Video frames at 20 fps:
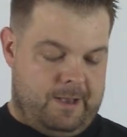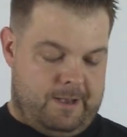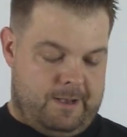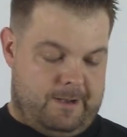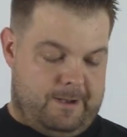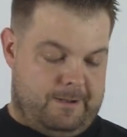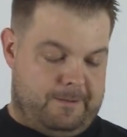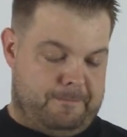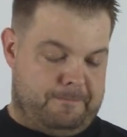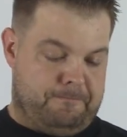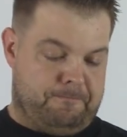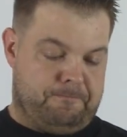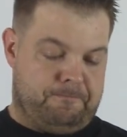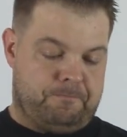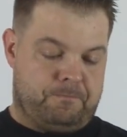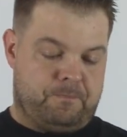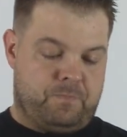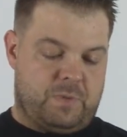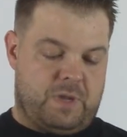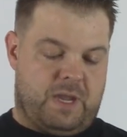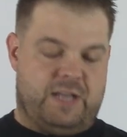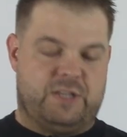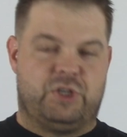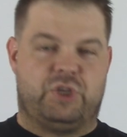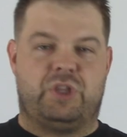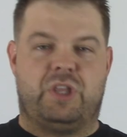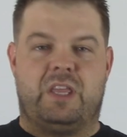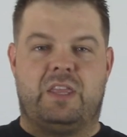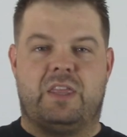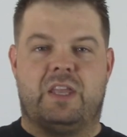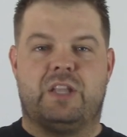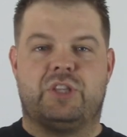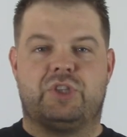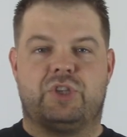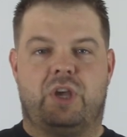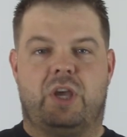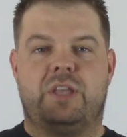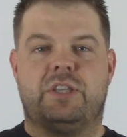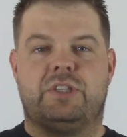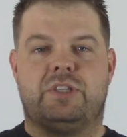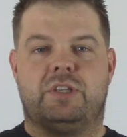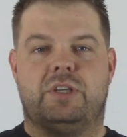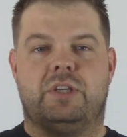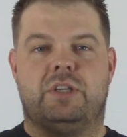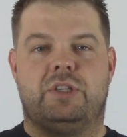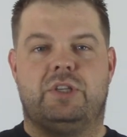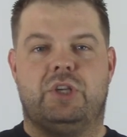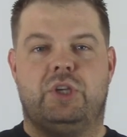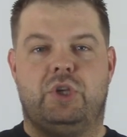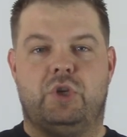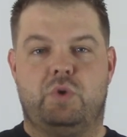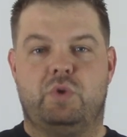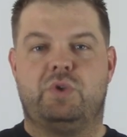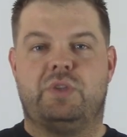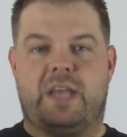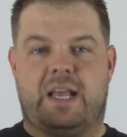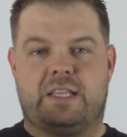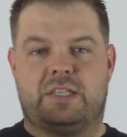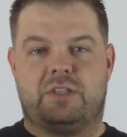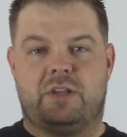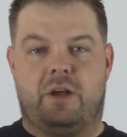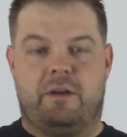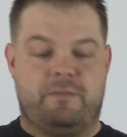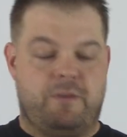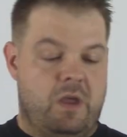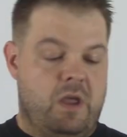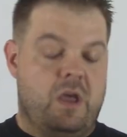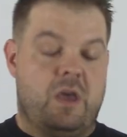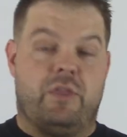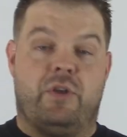I just think that it's nice to use that stuff.